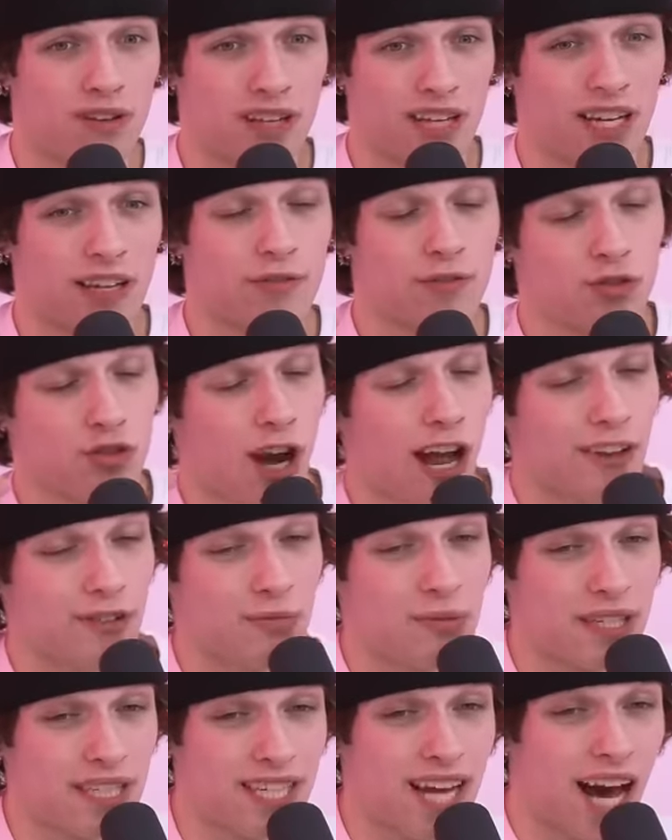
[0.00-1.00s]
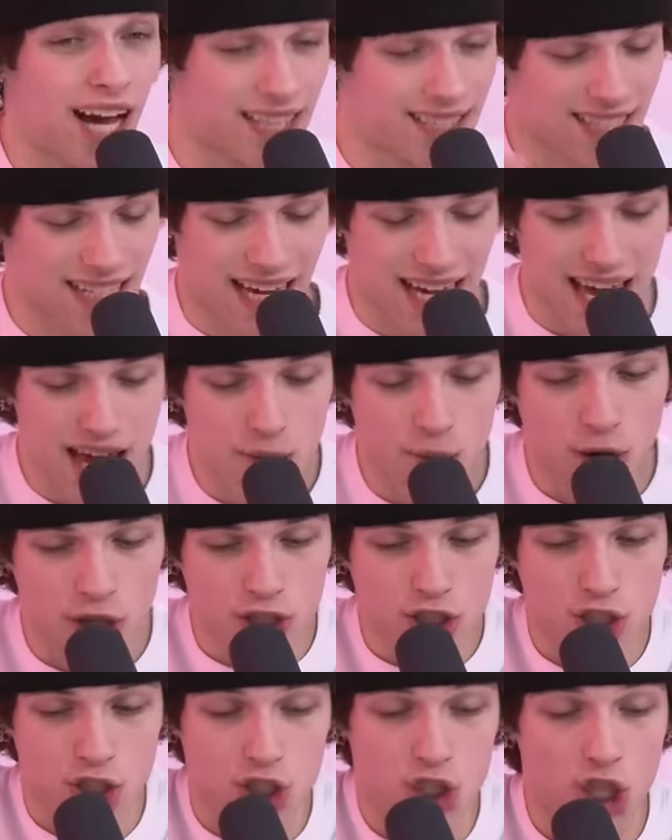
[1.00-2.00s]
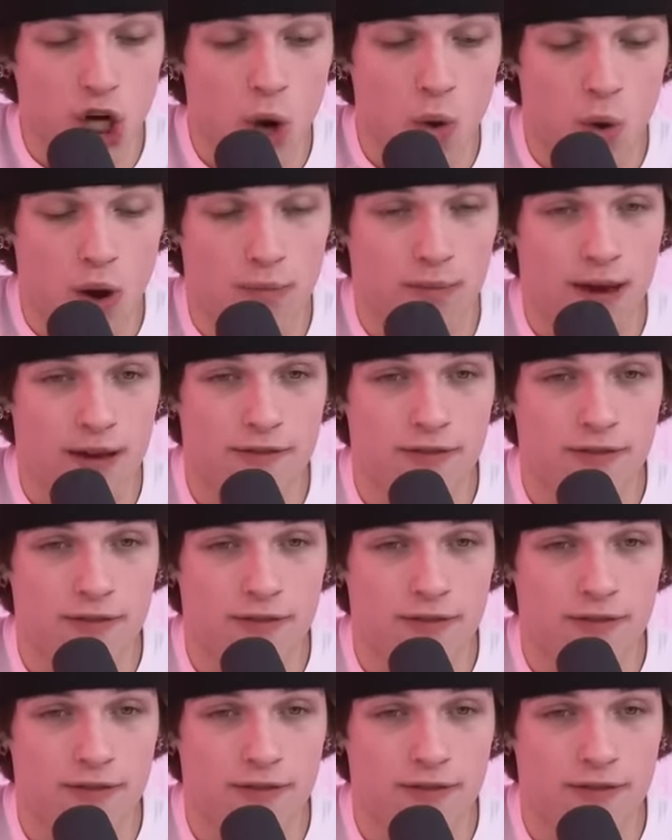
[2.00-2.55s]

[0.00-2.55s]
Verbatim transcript: Like it drives me nuts. Like I can't watch a show on my